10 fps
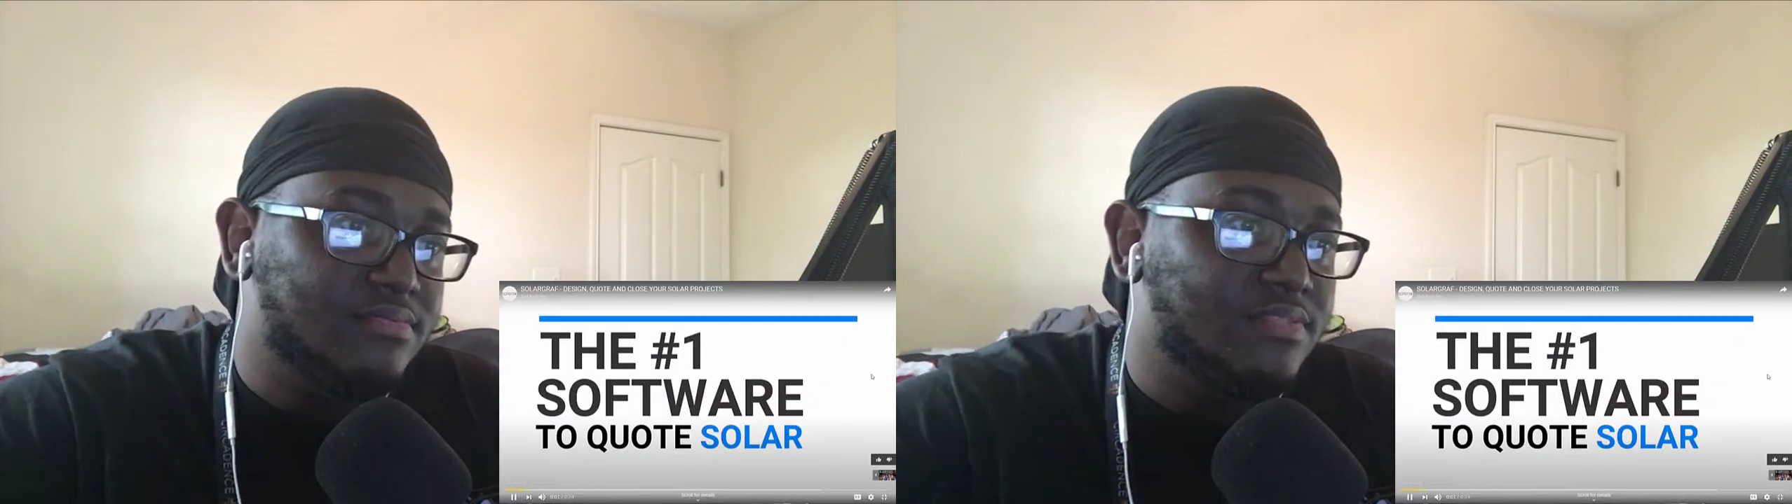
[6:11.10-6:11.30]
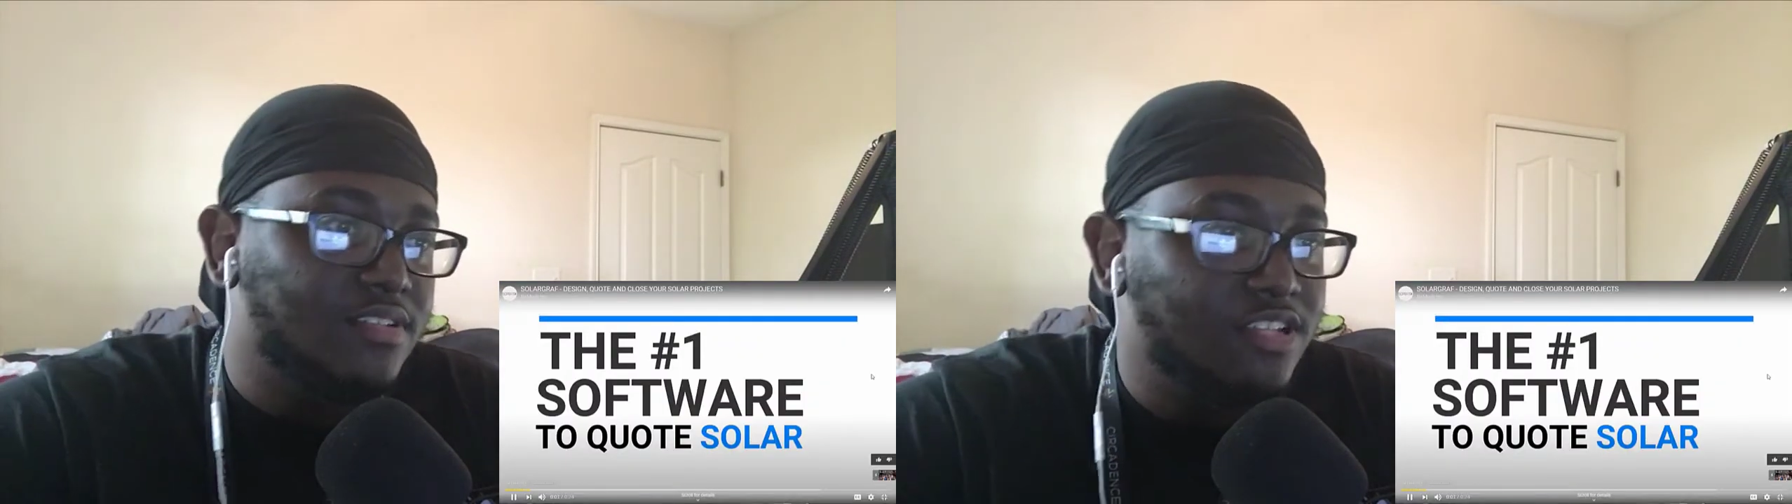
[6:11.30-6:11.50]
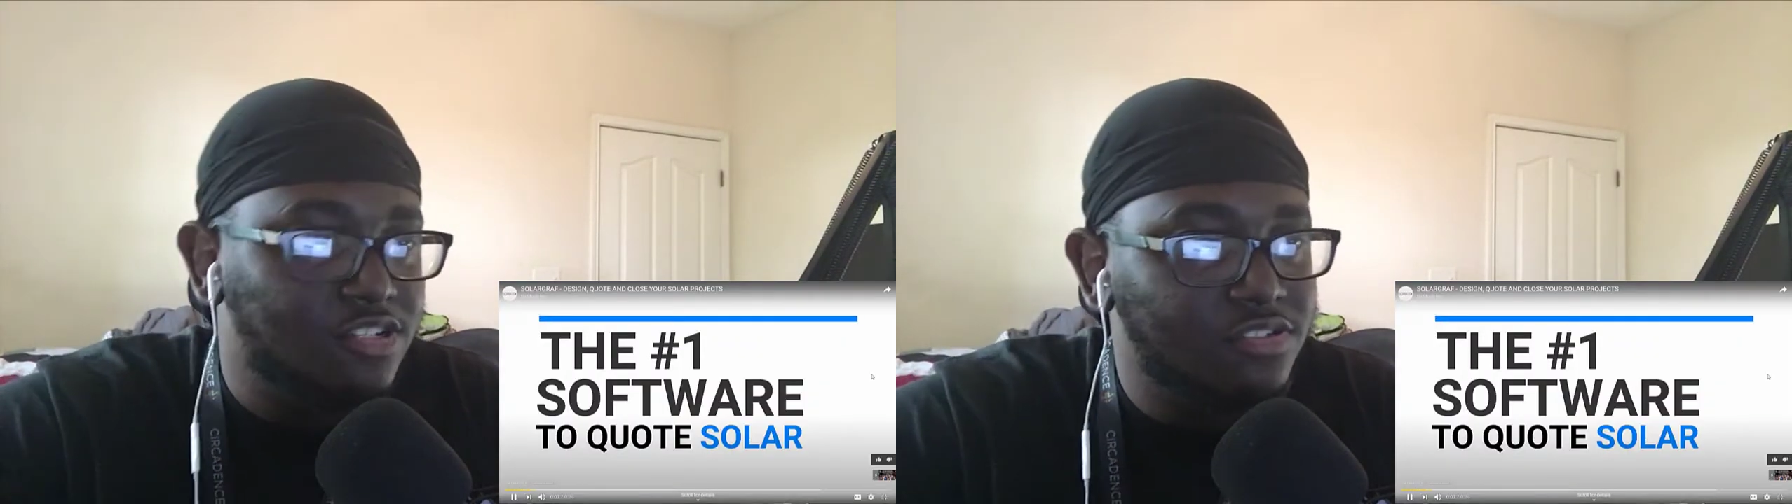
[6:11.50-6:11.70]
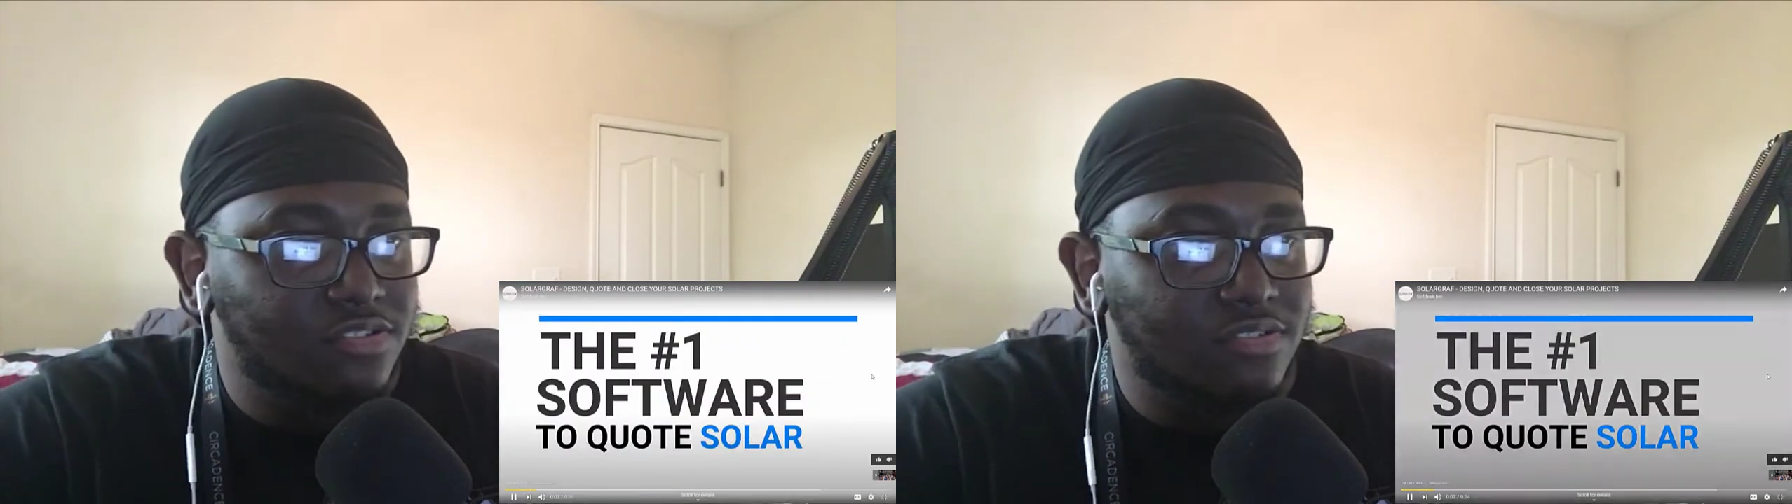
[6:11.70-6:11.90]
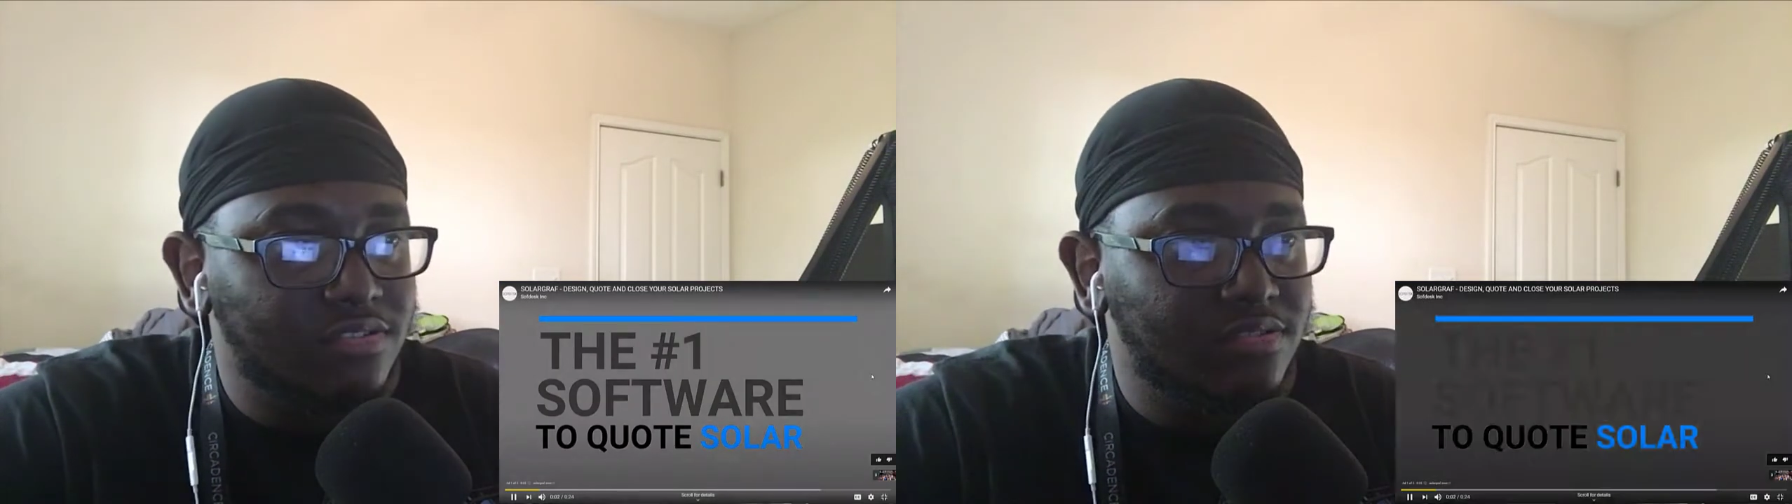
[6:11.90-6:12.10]
Yo.
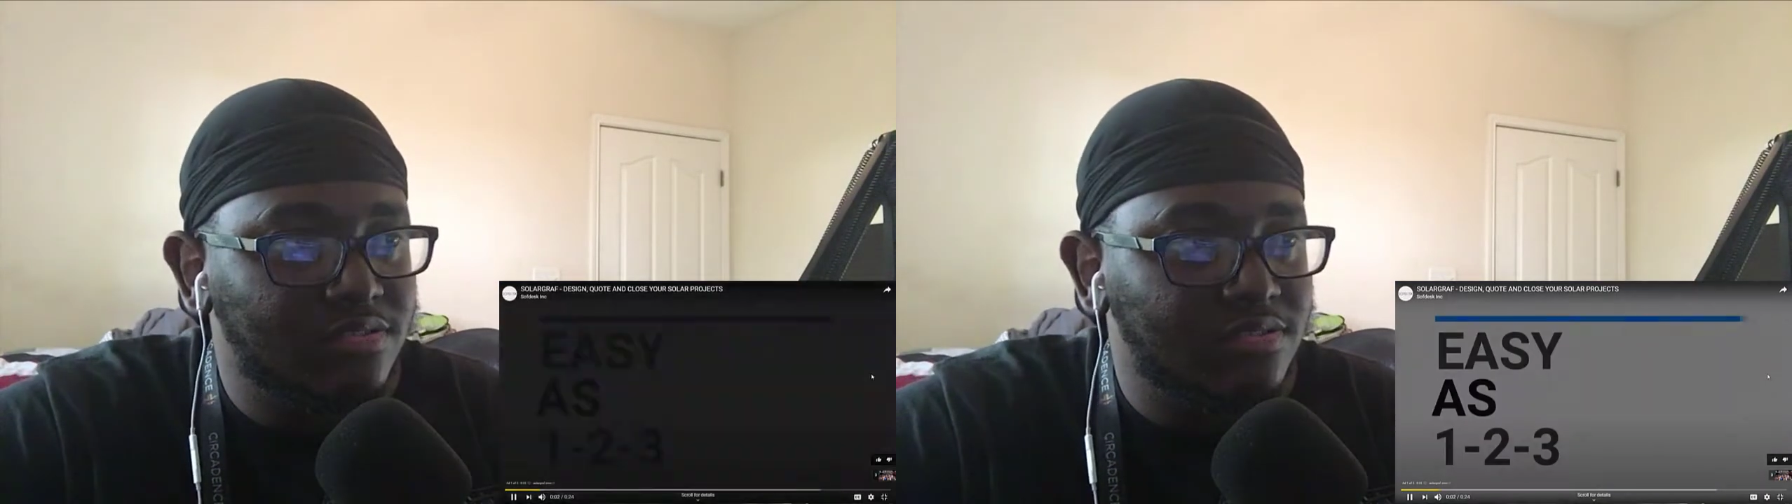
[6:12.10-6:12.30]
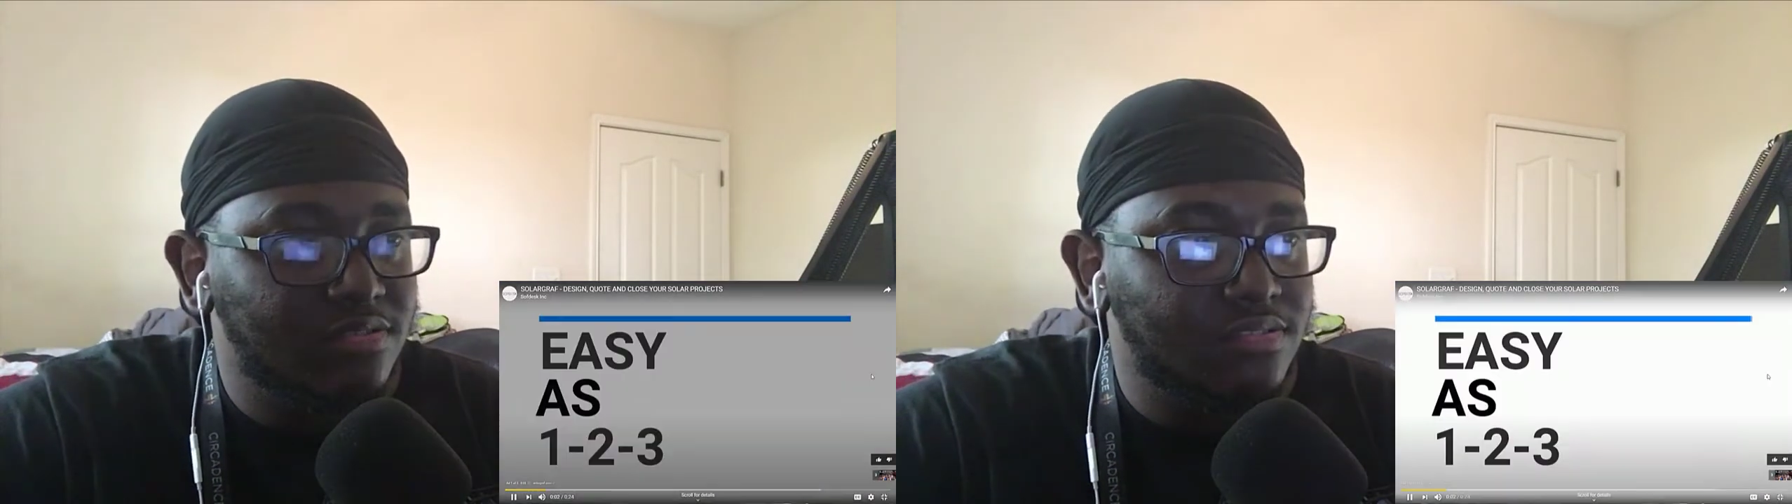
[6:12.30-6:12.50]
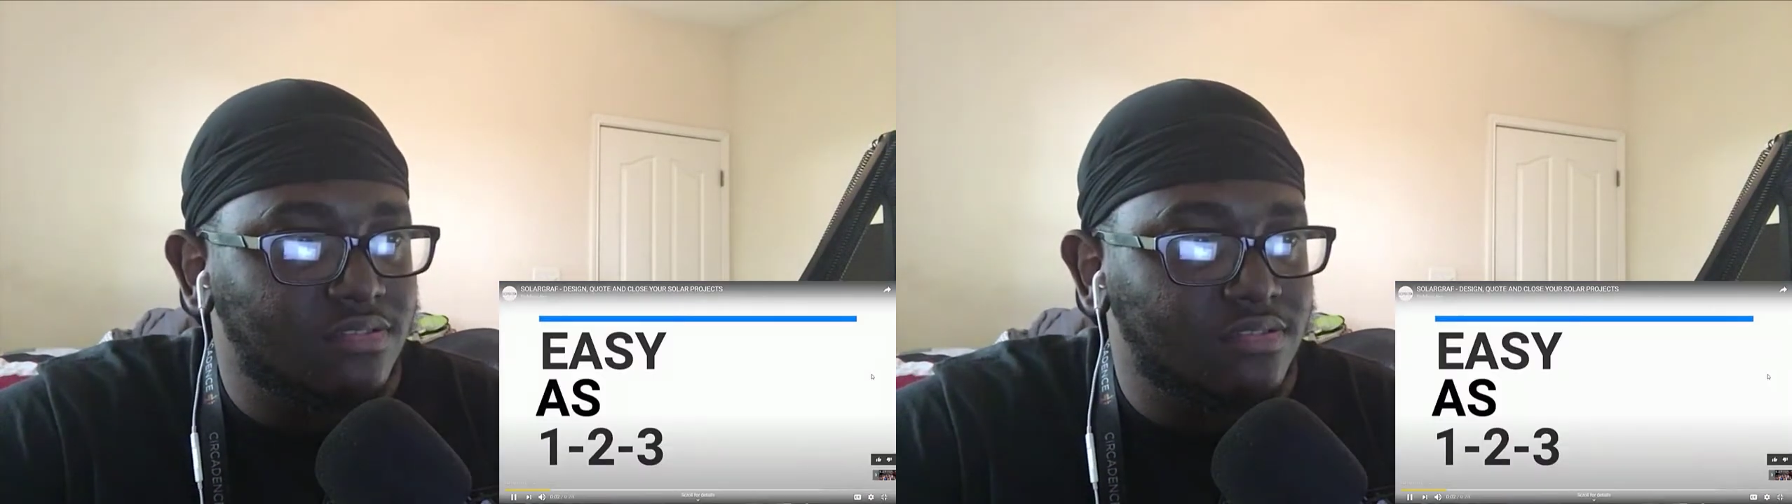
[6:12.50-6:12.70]
Easy as one,